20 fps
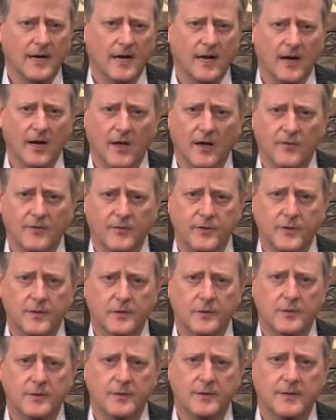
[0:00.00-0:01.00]
I love you.
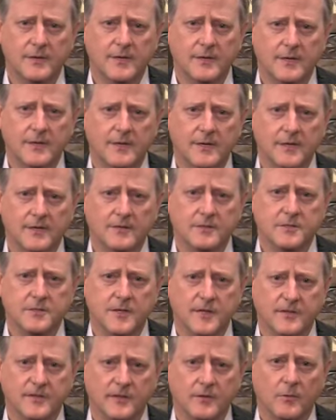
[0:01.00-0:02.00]
There's
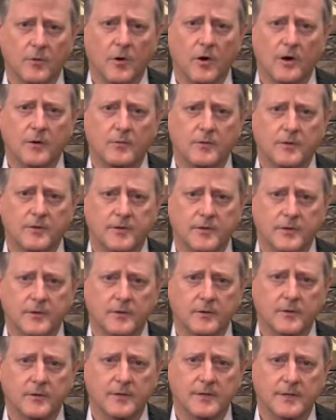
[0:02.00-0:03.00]
nothing wrong with you.
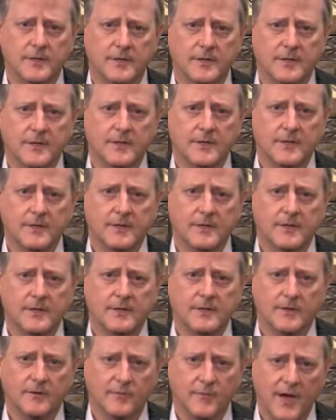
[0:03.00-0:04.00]

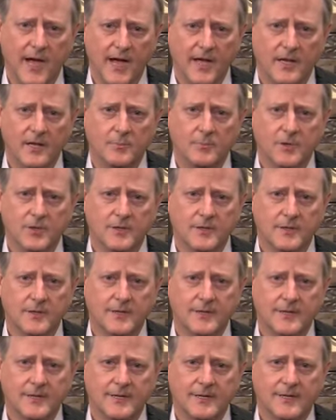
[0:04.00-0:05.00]
You're valuable.
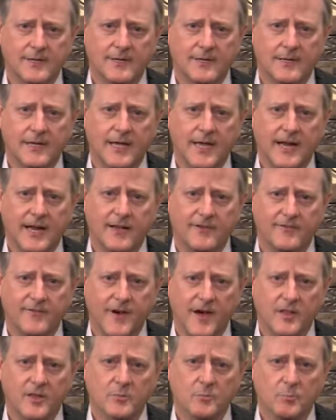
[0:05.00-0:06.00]
And that
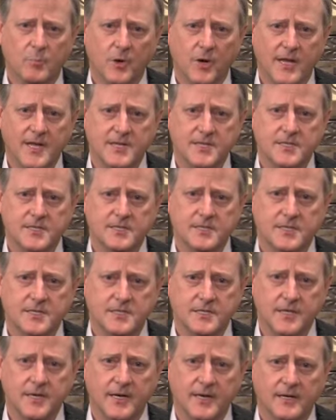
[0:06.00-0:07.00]
father blessed his
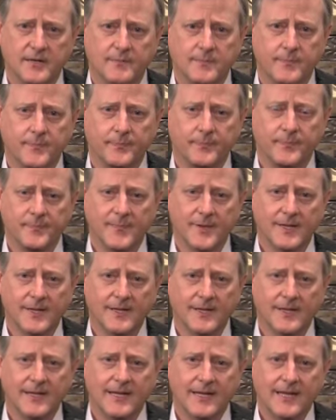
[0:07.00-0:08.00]
son.
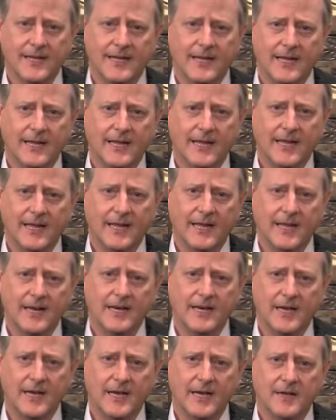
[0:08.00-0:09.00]

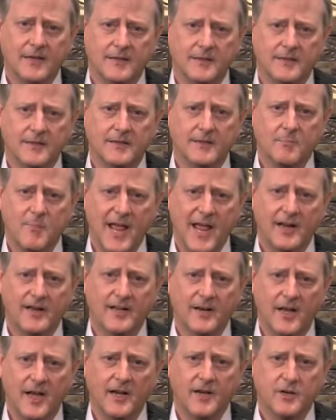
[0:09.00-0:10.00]
And uh, the man
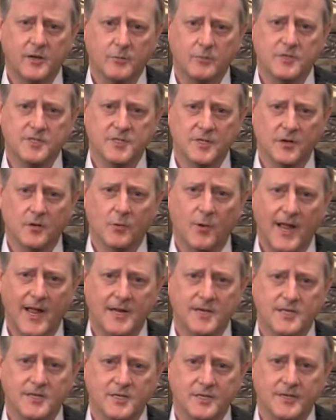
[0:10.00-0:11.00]
that I knew was the
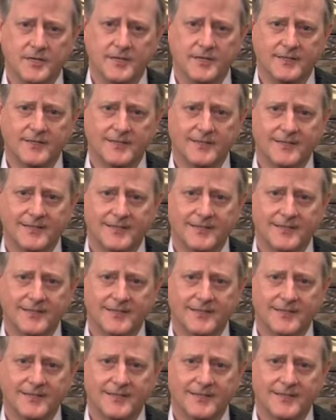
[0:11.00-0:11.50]
grandson.